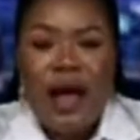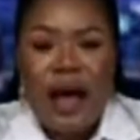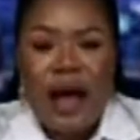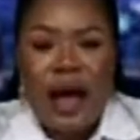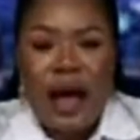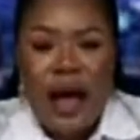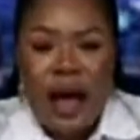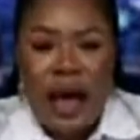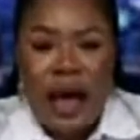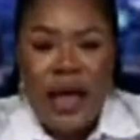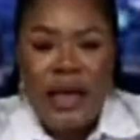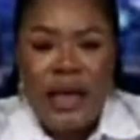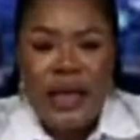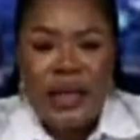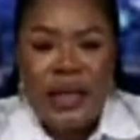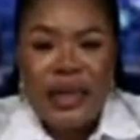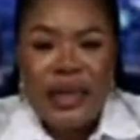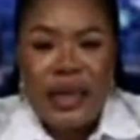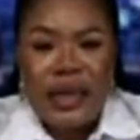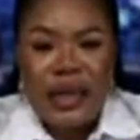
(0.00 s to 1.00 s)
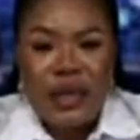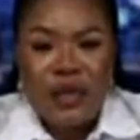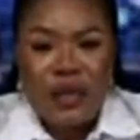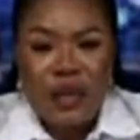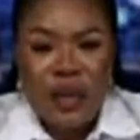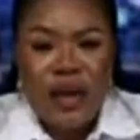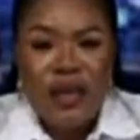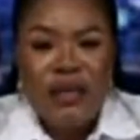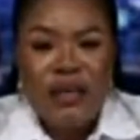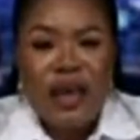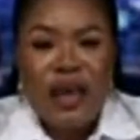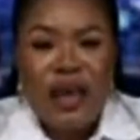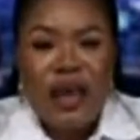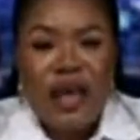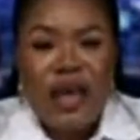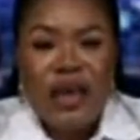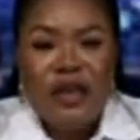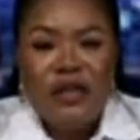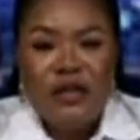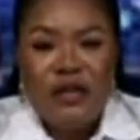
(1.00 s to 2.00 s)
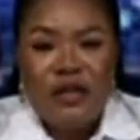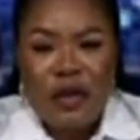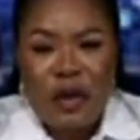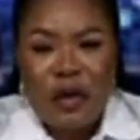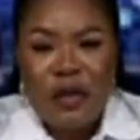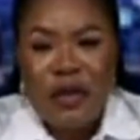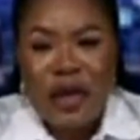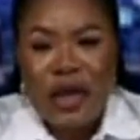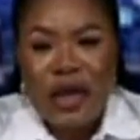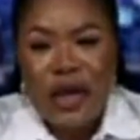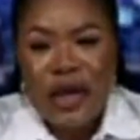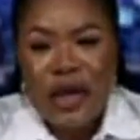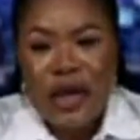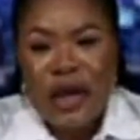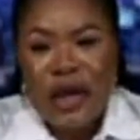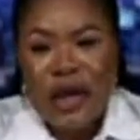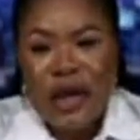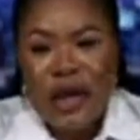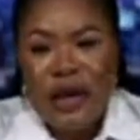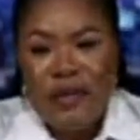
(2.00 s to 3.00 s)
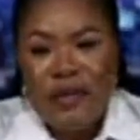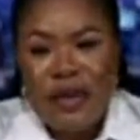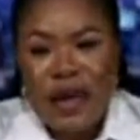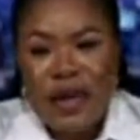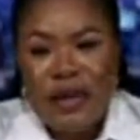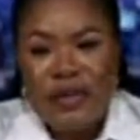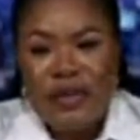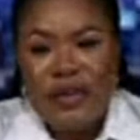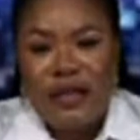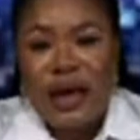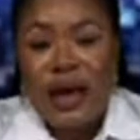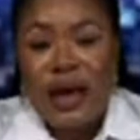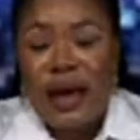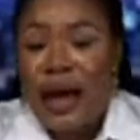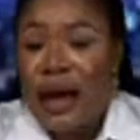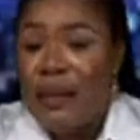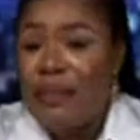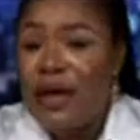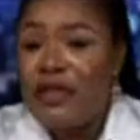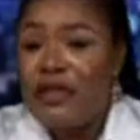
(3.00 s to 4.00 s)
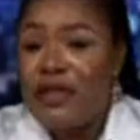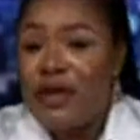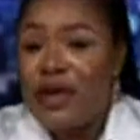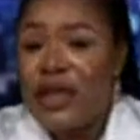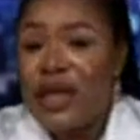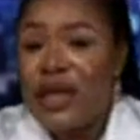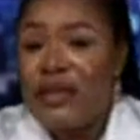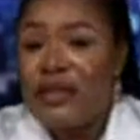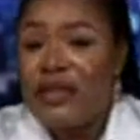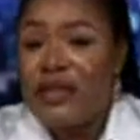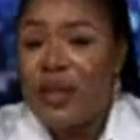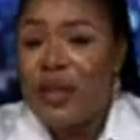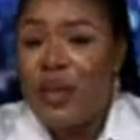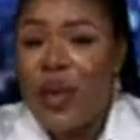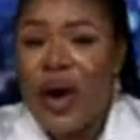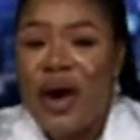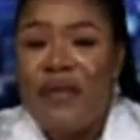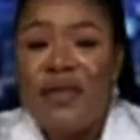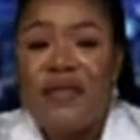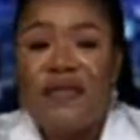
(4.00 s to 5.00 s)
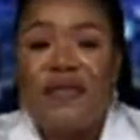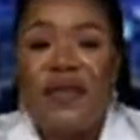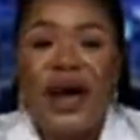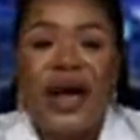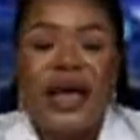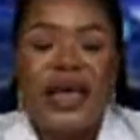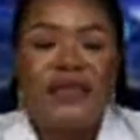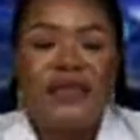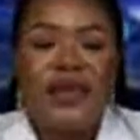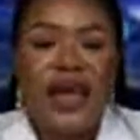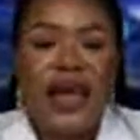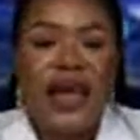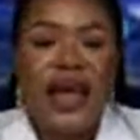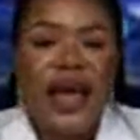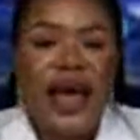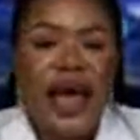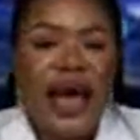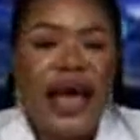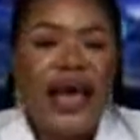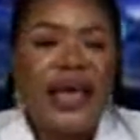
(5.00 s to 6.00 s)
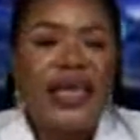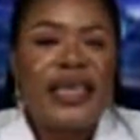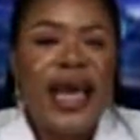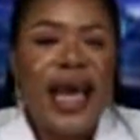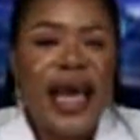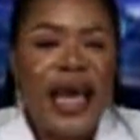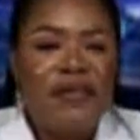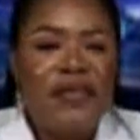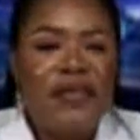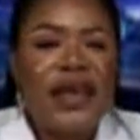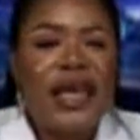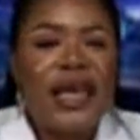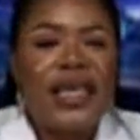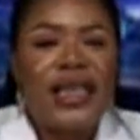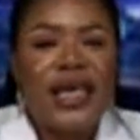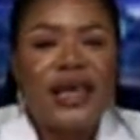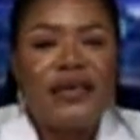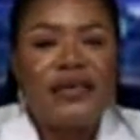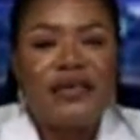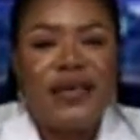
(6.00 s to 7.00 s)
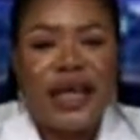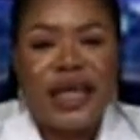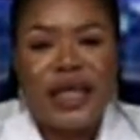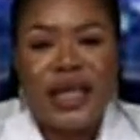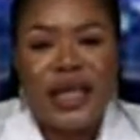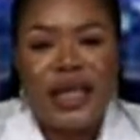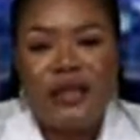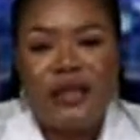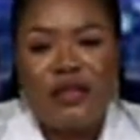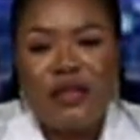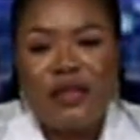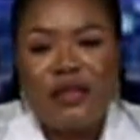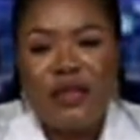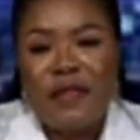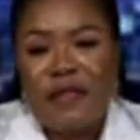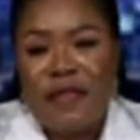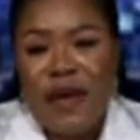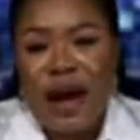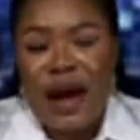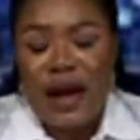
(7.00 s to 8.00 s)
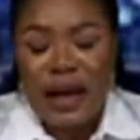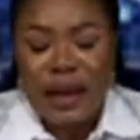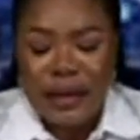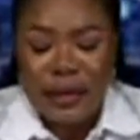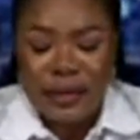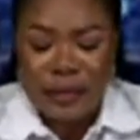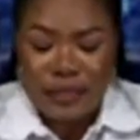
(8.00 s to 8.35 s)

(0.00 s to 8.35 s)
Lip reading: And it was a historic event. Ambazonians were revived and evidently ready to refire.